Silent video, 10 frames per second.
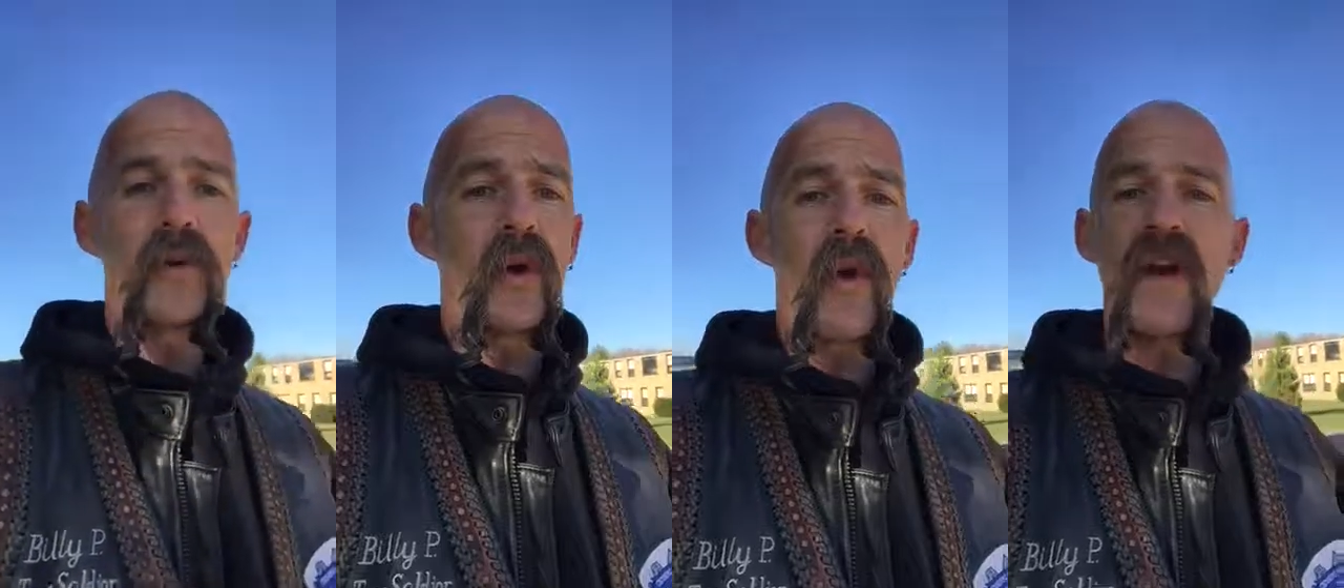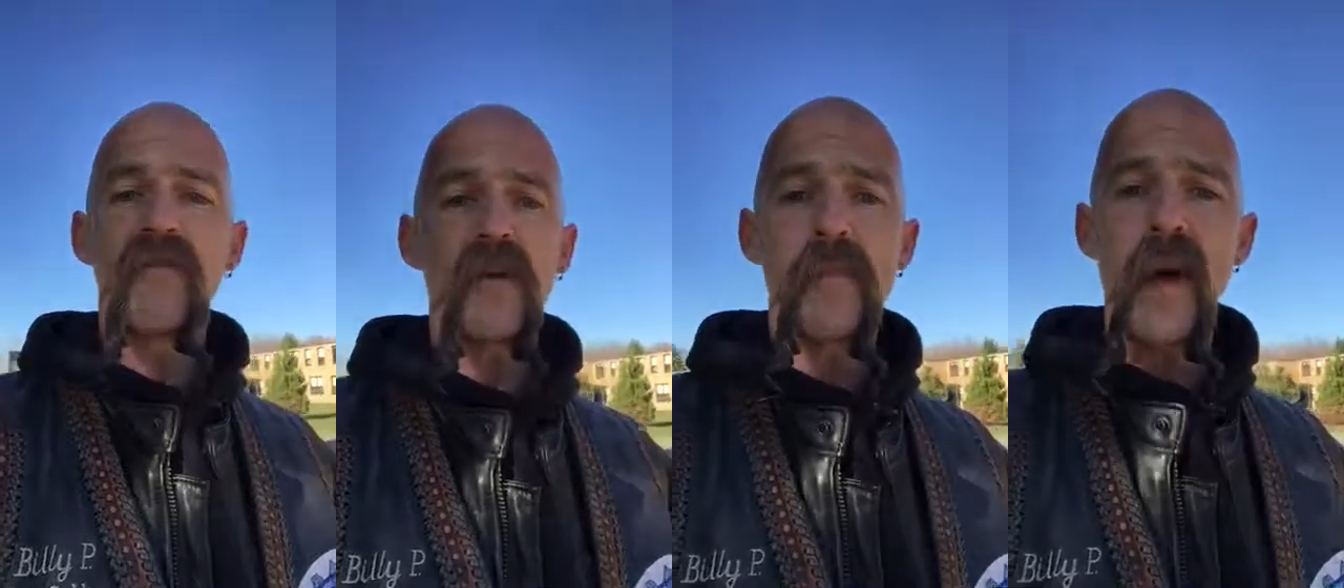quit
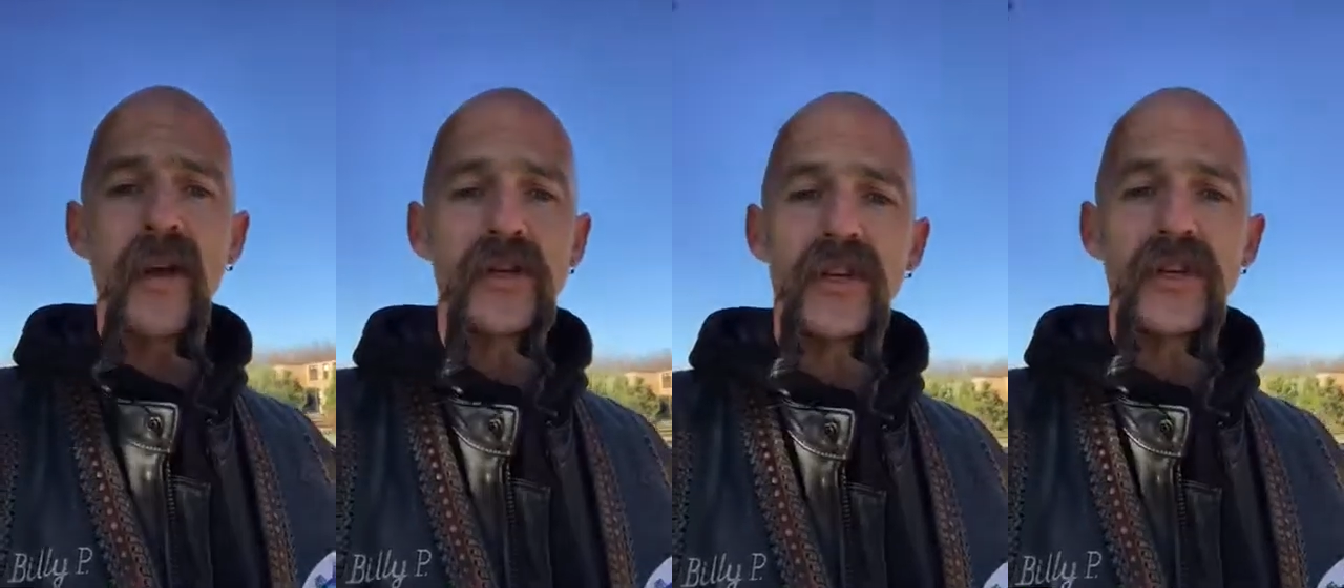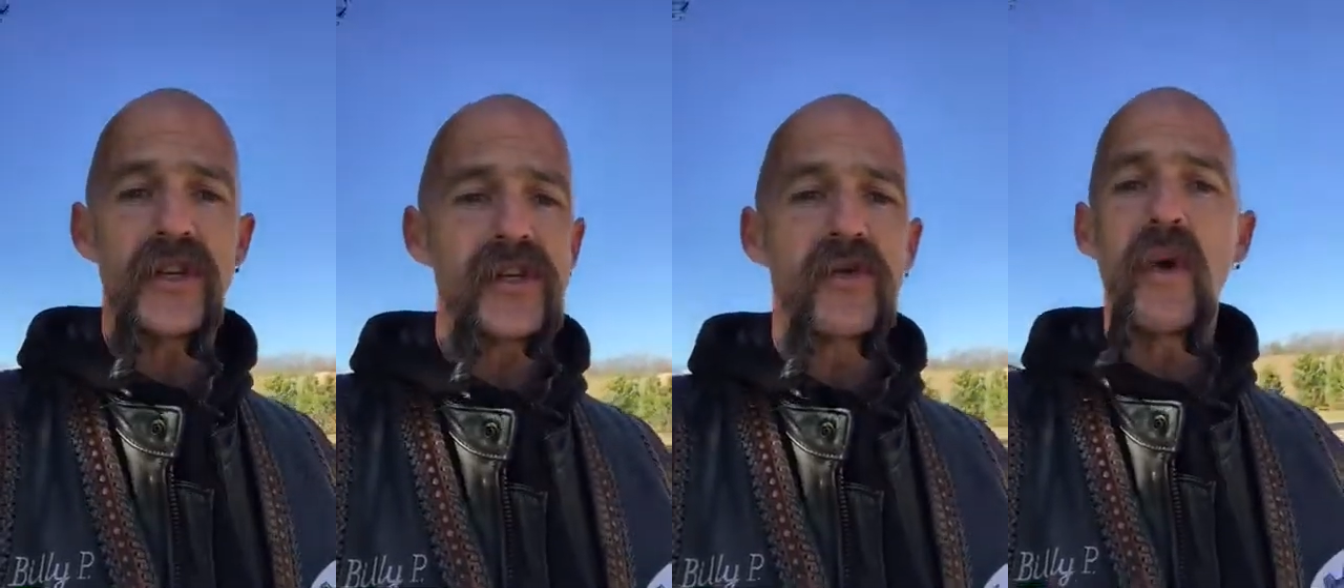waiting for the
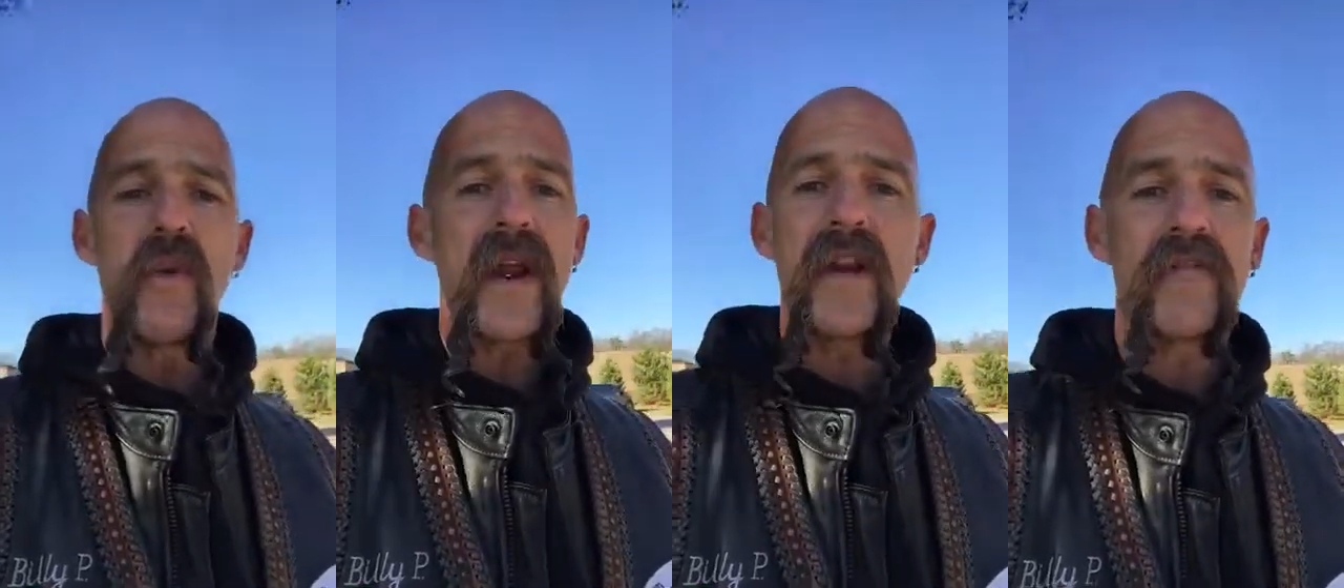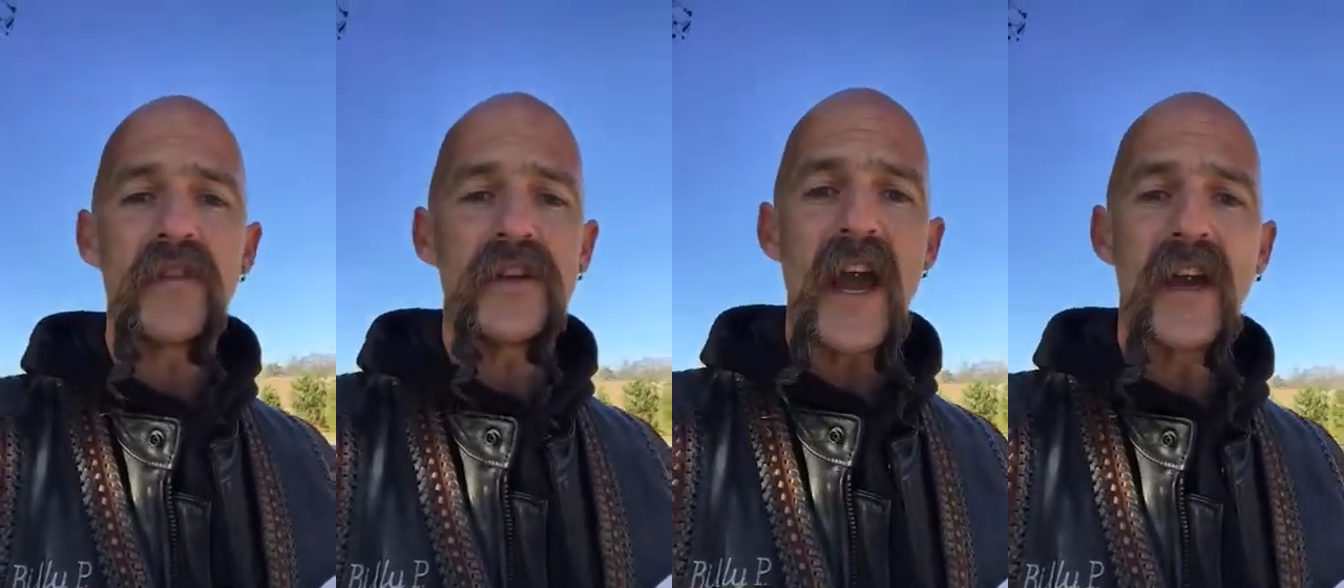politicians, quit waiting for
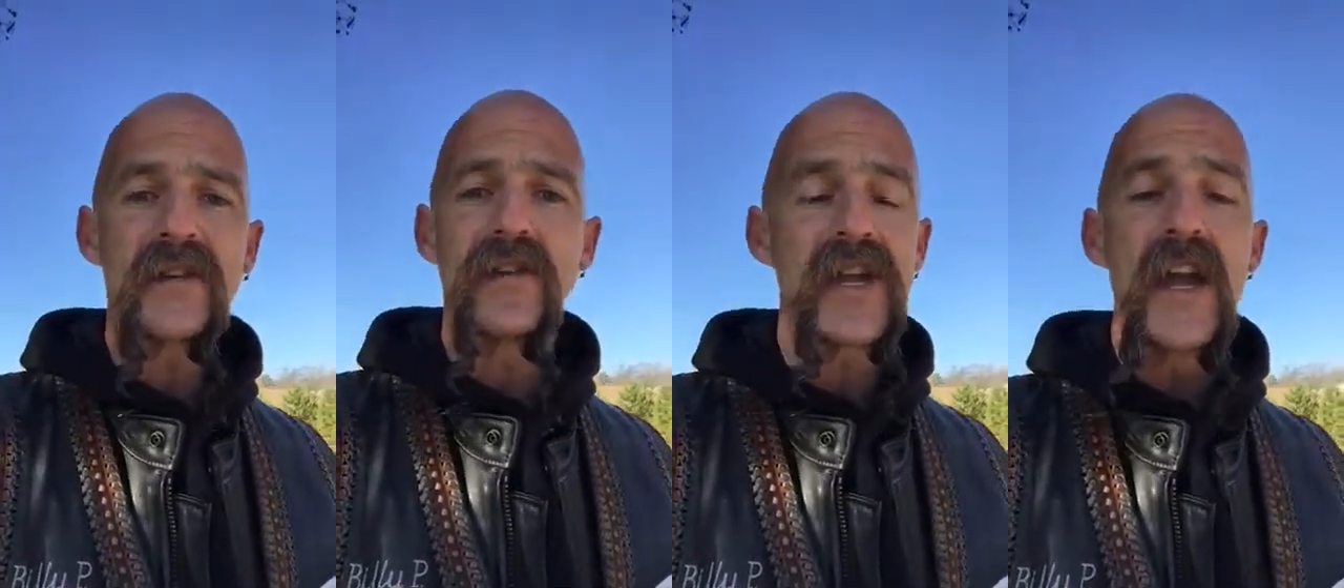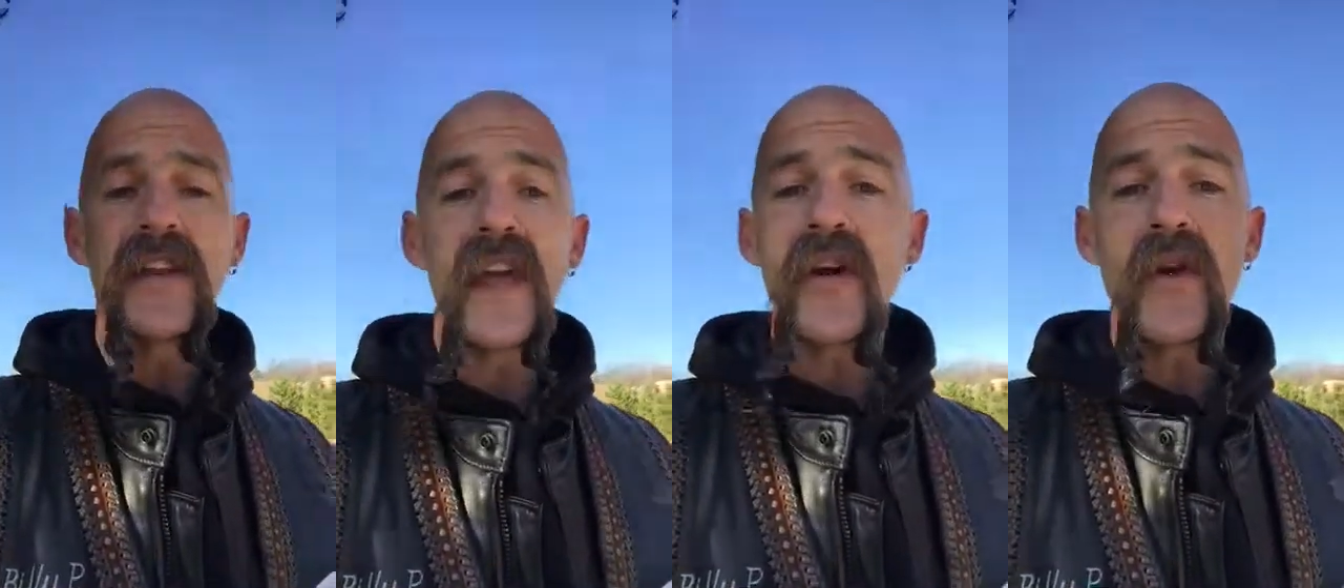the doctors.
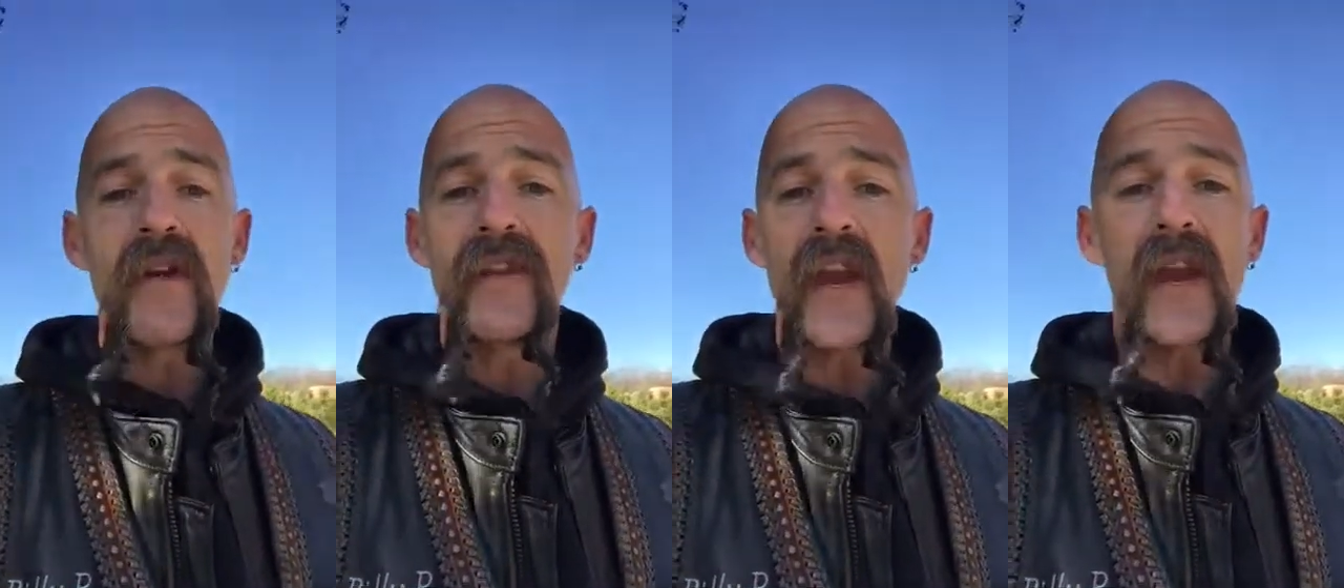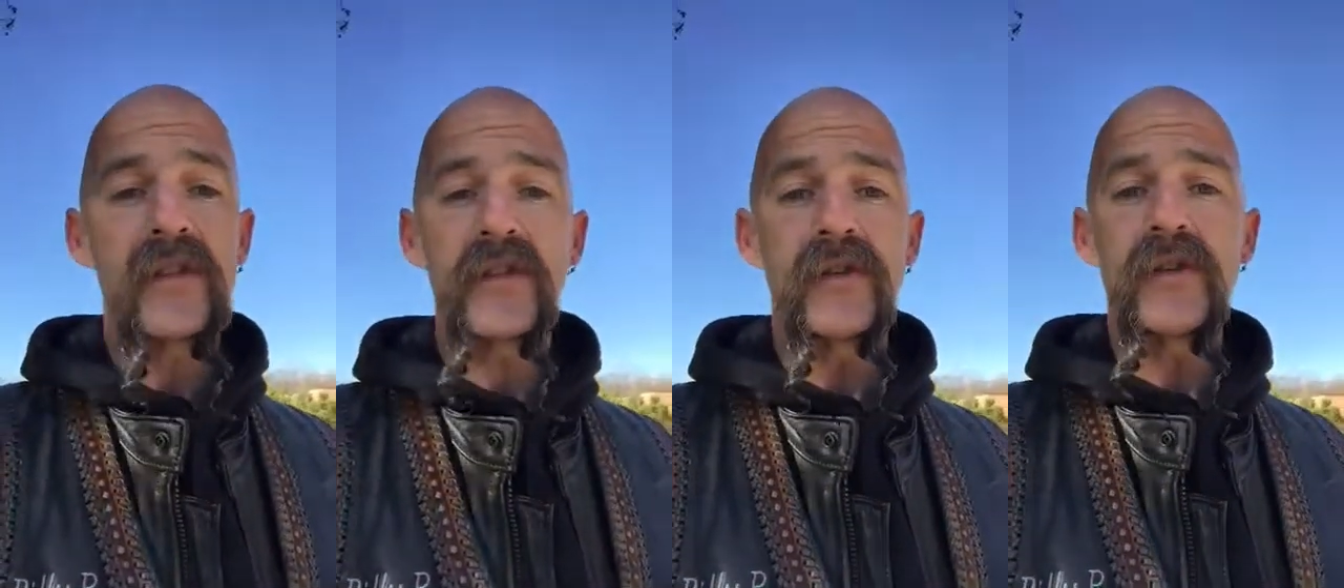They don't have the
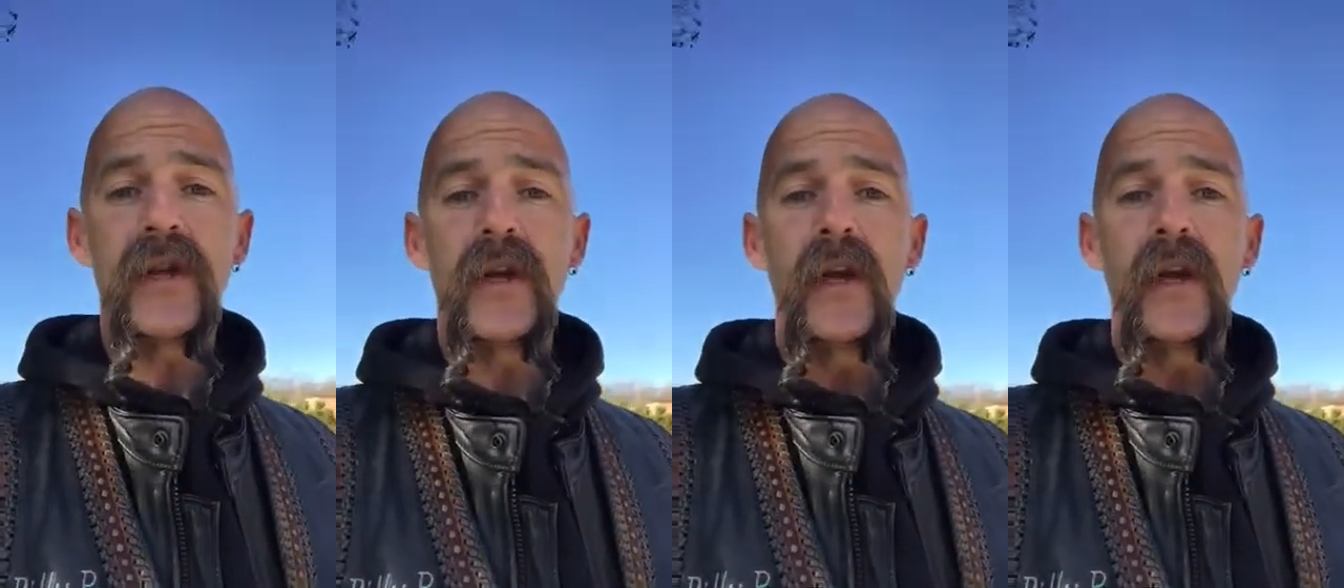answers.